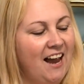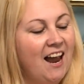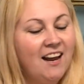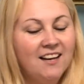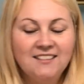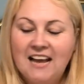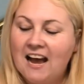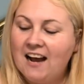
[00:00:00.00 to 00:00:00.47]

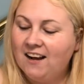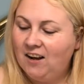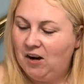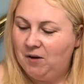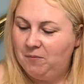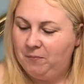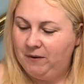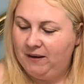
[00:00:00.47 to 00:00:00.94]
Exact
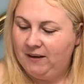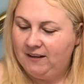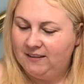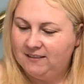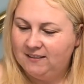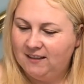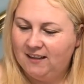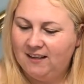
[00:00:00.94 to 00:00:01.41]

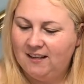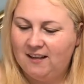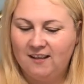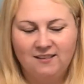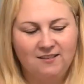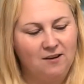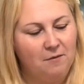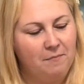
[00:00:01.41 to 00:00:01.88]
copies.
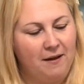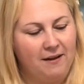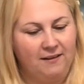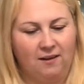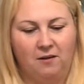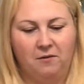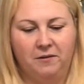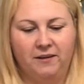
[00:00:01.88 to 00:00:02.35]
That's not
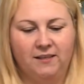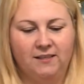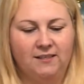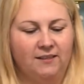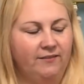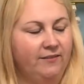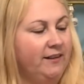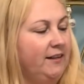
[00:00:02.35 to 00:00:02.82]
bad going,
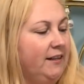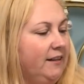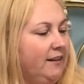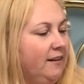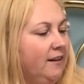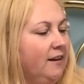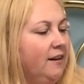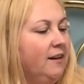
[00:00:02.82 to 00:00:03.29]
is it, really?
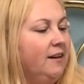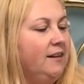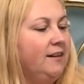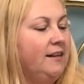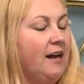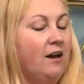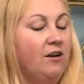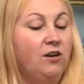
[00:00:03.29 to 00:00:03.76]

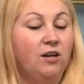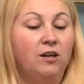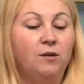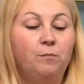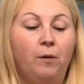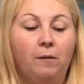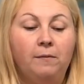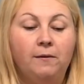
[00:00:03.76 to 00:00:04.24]
Now, you
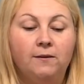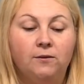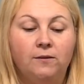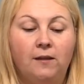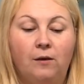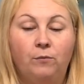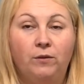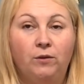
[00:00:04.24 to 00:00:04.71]
can probably
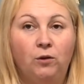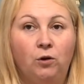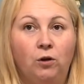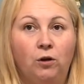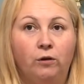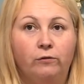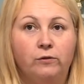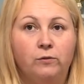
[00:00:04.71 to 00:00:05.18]
do that with
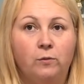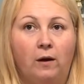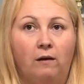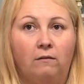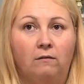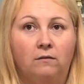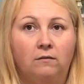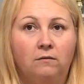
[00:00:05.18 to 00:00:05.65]
colour as
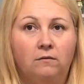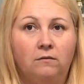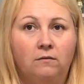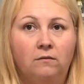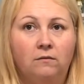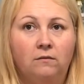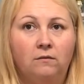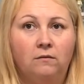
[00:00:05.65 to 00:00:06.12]
well.
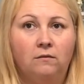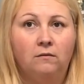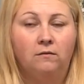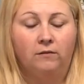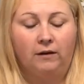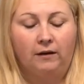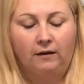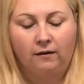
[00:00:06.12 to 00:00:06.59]

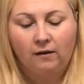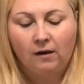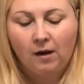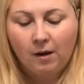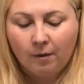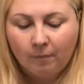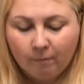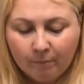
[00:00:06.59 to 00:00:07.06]
Alright?
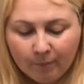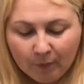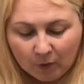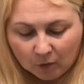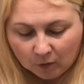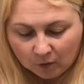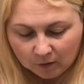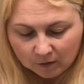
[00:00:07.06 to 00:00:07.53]

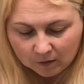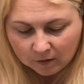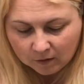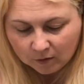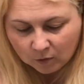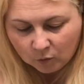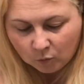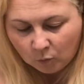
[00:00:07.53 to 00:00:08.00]
But,
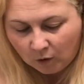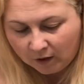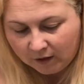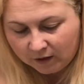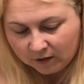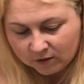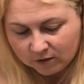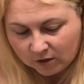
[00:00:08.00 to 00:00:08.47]
what
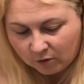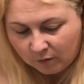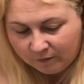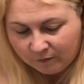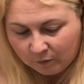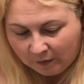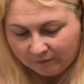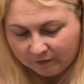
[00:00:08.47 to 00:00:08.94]
you can do,
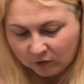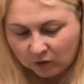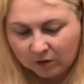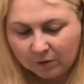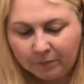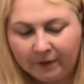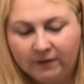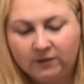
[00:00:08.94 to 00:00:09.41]
if you have a
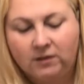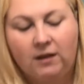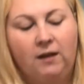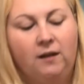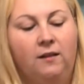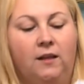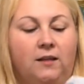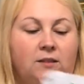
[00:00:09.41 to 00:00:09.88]
colour picture,
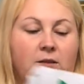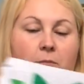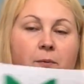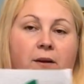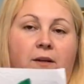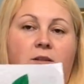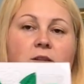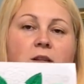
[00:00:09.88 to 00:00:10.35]
like that's a
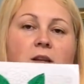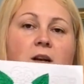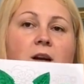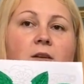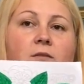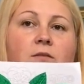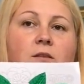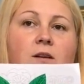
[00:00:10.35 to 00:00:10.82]
picture that
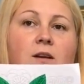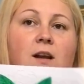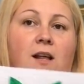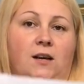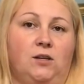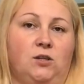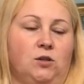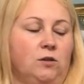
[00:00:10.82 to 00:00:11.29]
I've
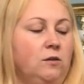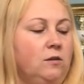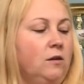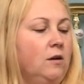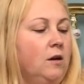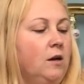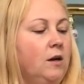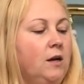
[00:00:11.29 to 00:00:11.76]
nearly done,
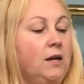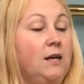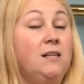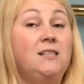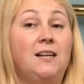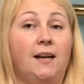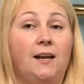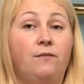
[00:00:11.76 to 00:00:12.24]

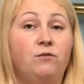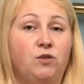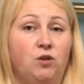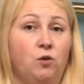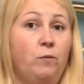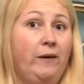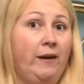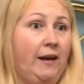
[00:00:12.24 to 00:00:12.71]
instead of
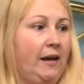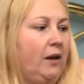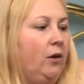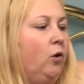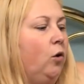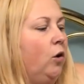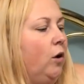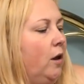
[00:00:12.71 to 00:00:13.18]
doing it
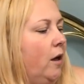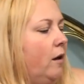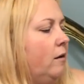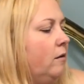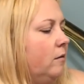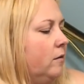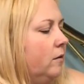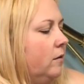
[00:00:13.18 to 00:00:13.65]
in
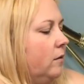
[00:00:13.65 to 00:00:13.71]
colour,